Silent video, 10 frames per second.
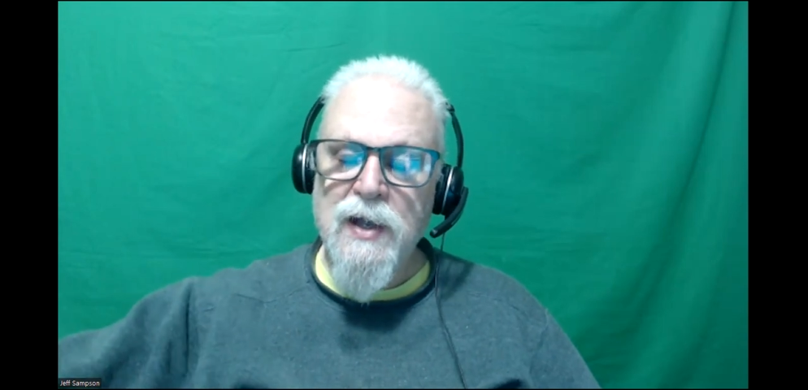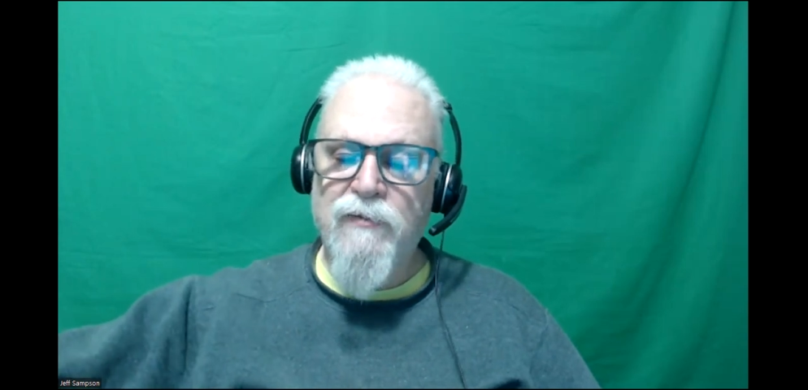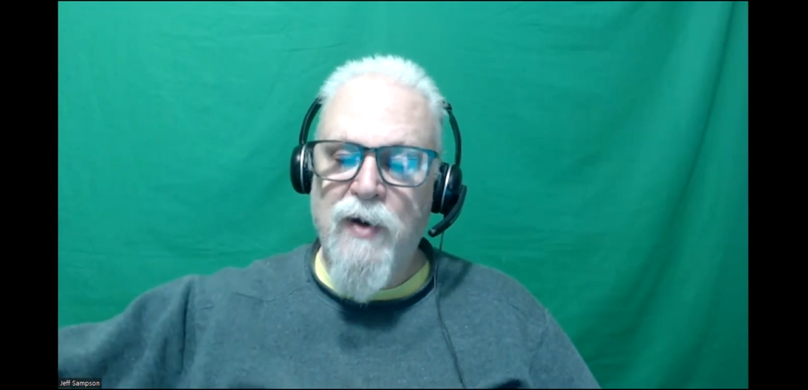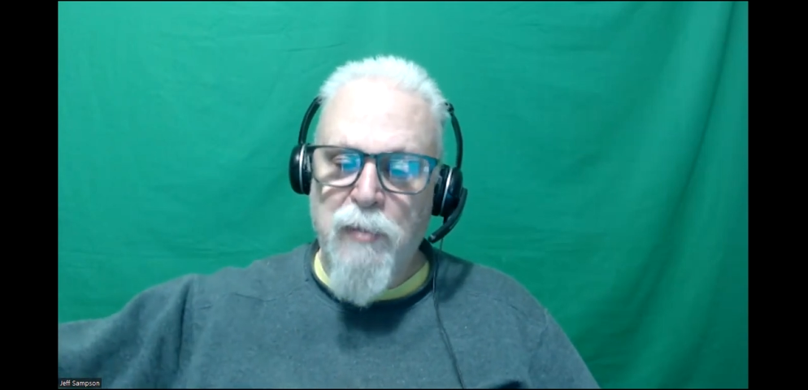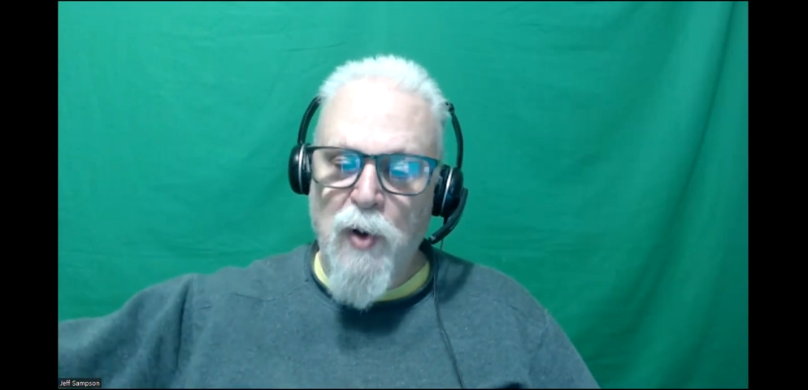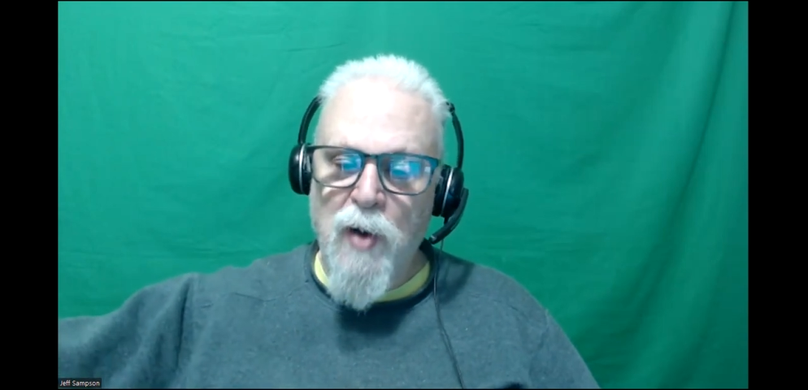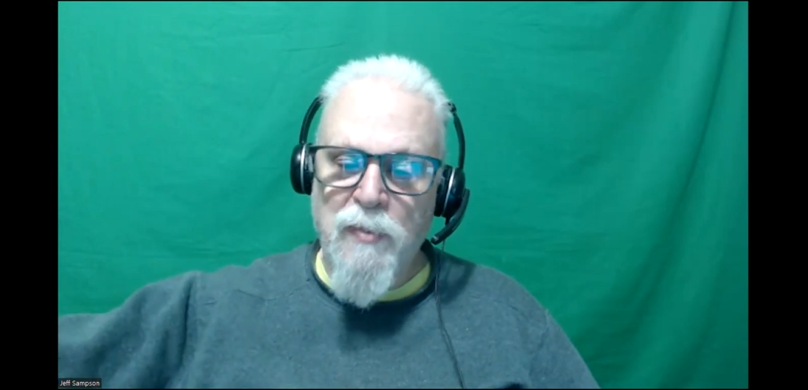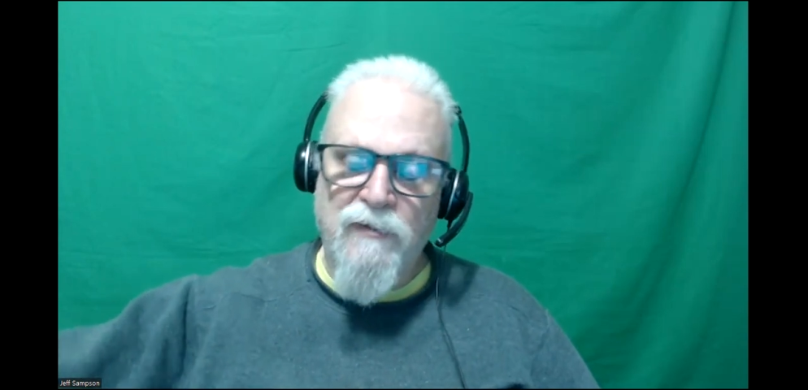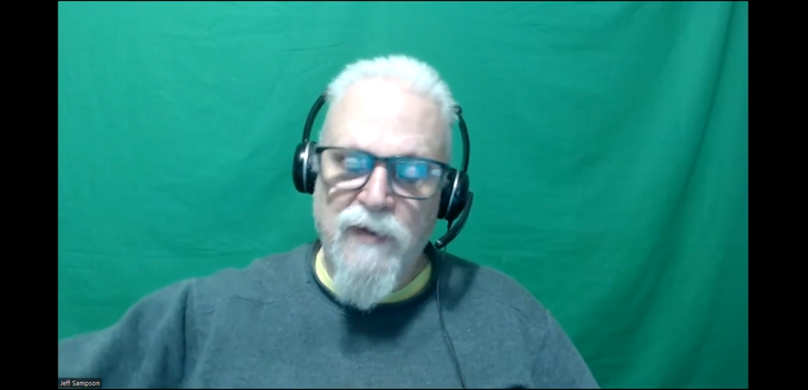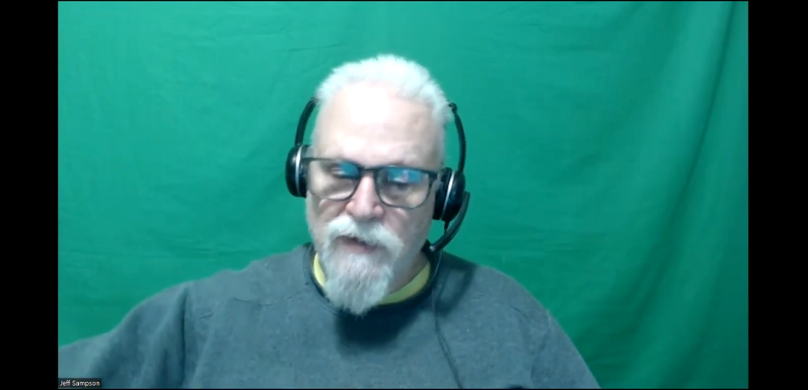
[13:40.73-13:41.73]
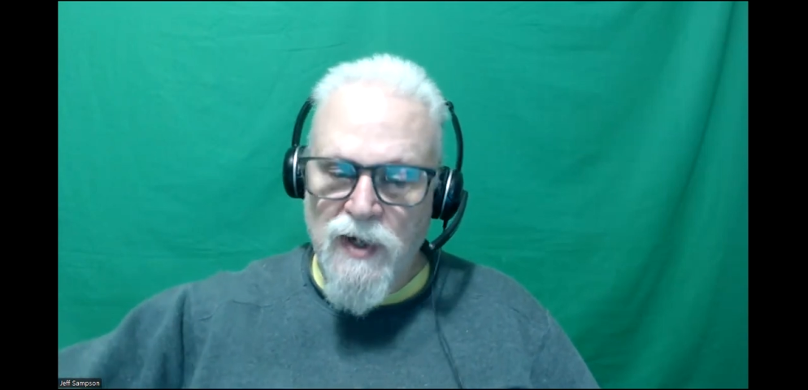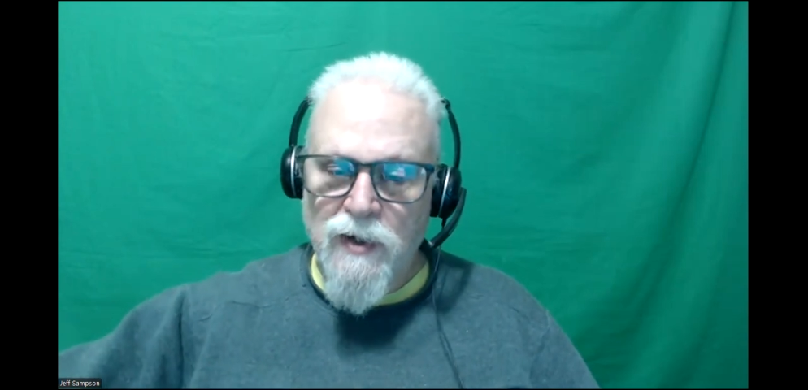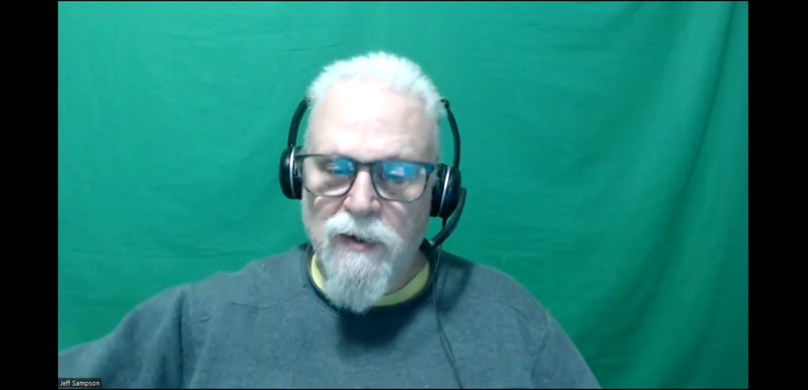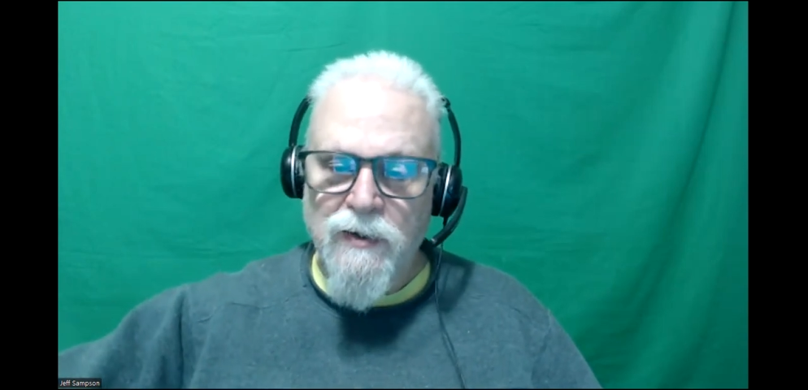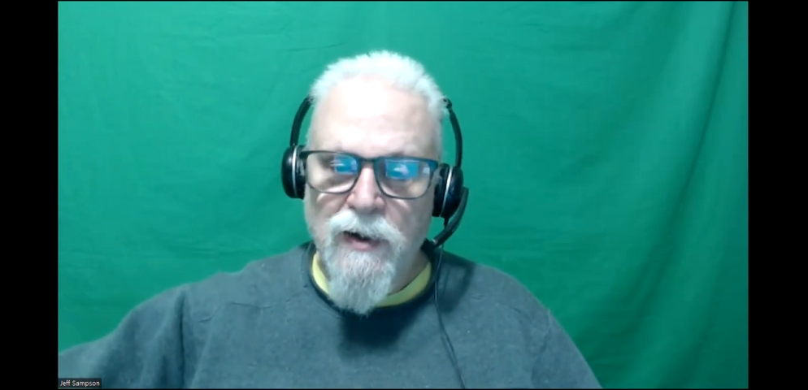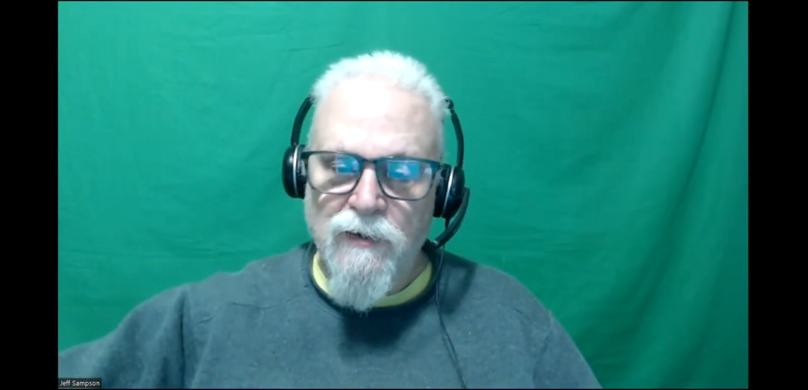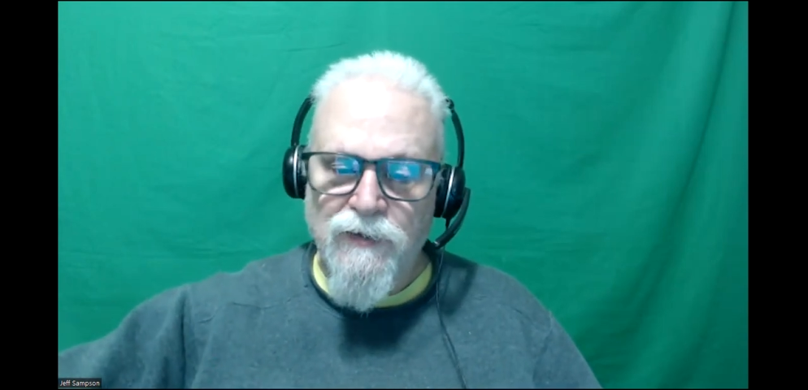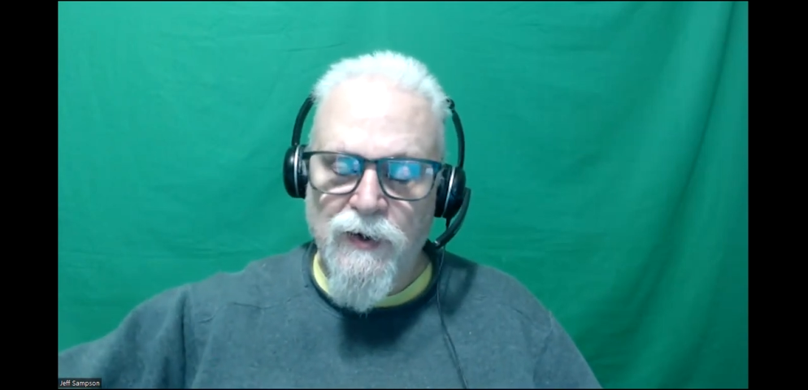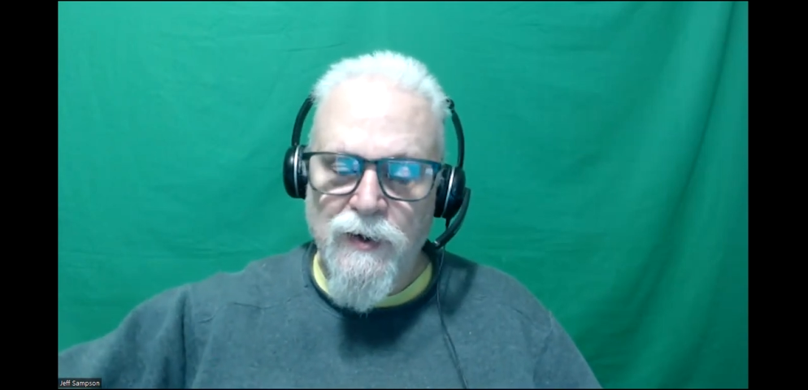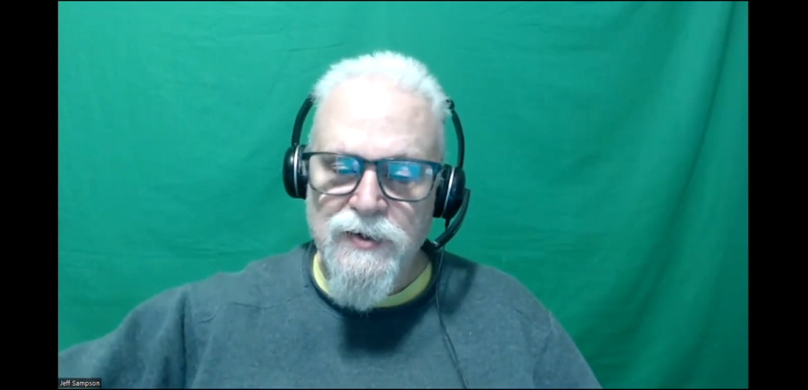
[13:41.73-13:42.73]
if I blow up a fifteen hundred dollar
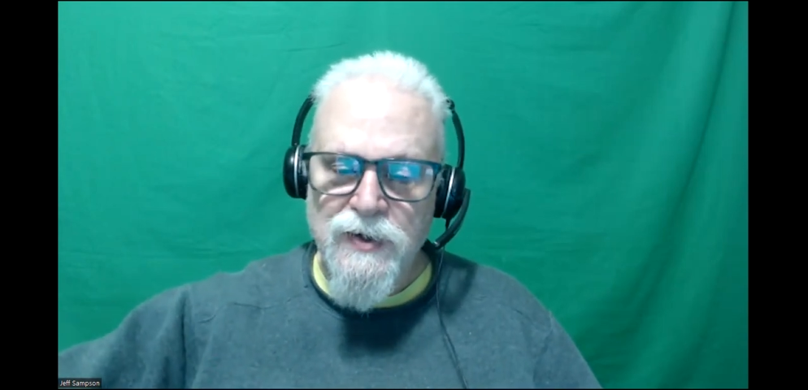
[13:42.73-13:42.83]
furnace,